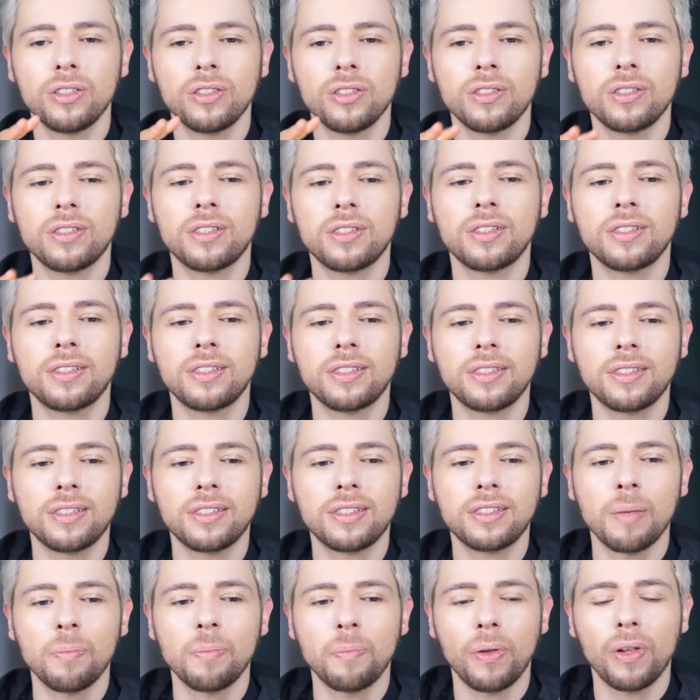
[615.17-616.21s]

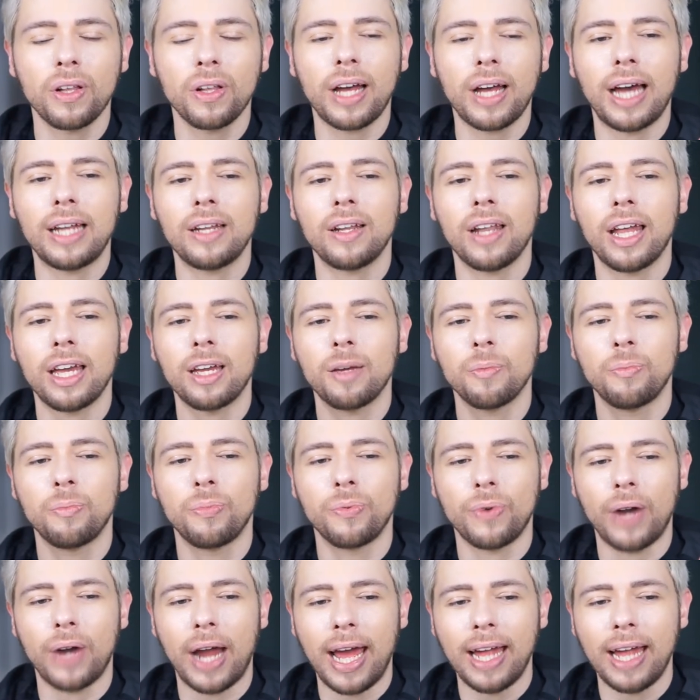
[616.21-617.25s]
simple kind of like
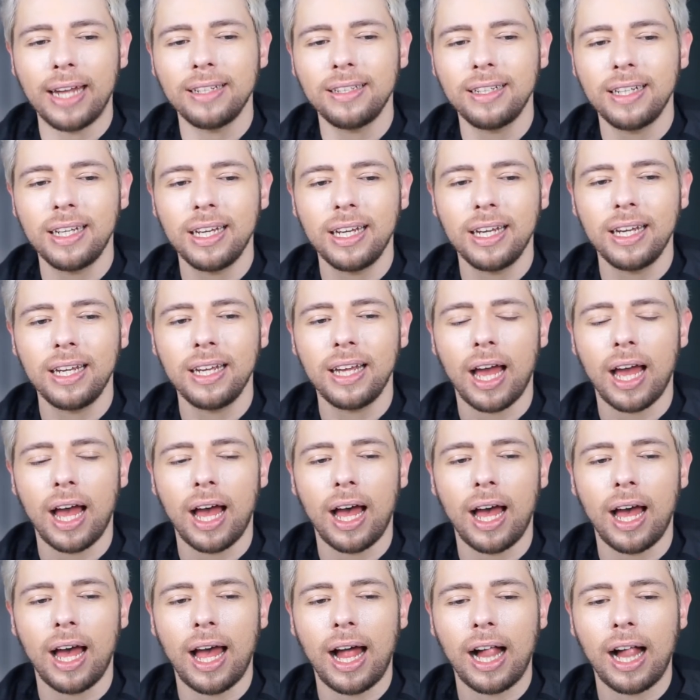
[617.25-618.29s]
brandy
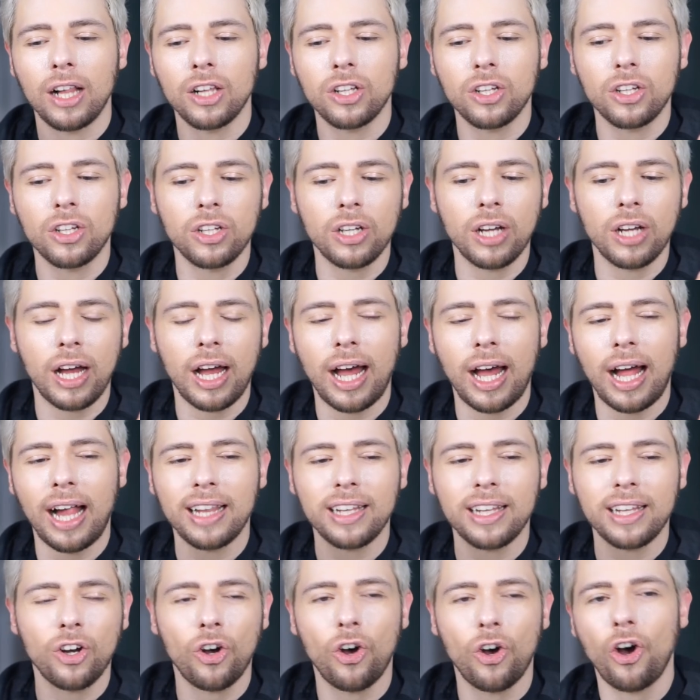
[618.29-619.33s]
al
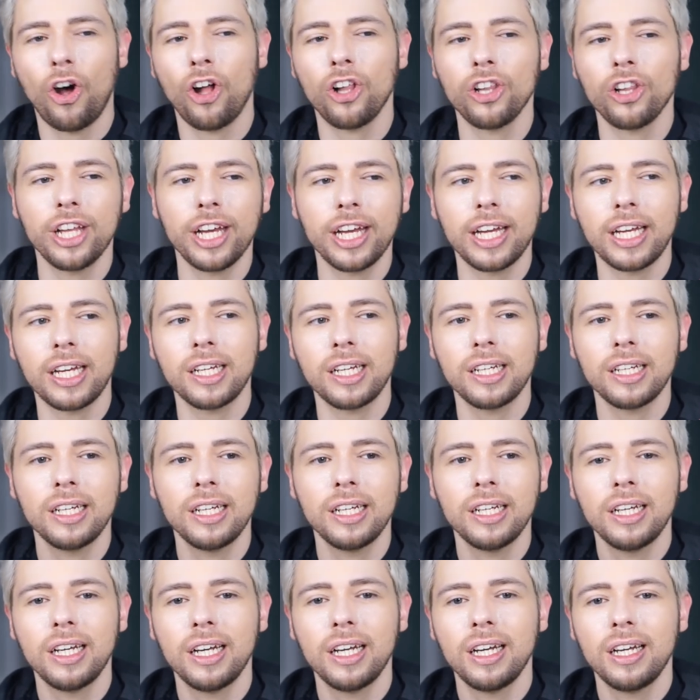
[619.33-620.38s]
alcoholic
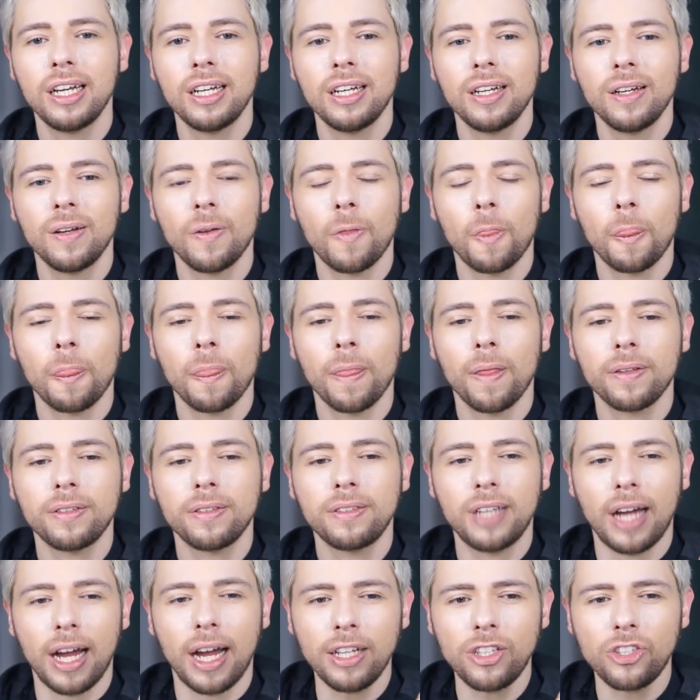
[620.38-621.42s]

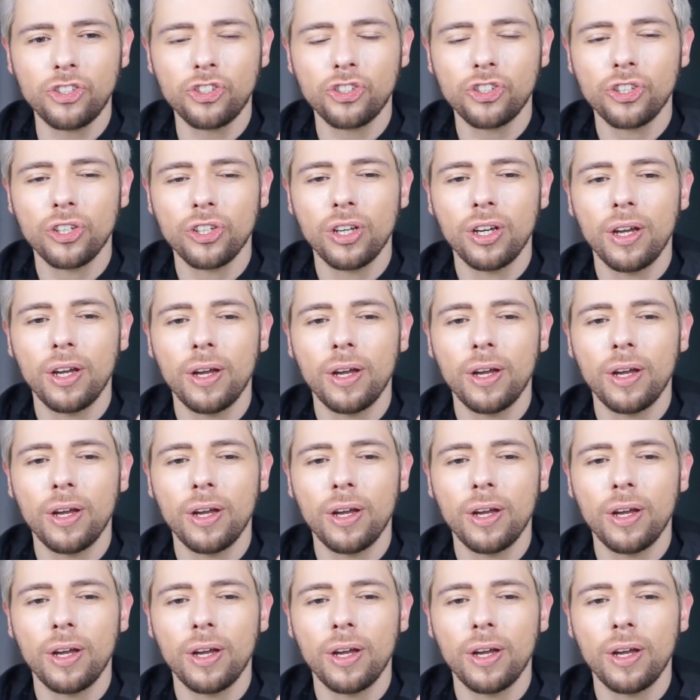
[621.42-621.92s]
touch,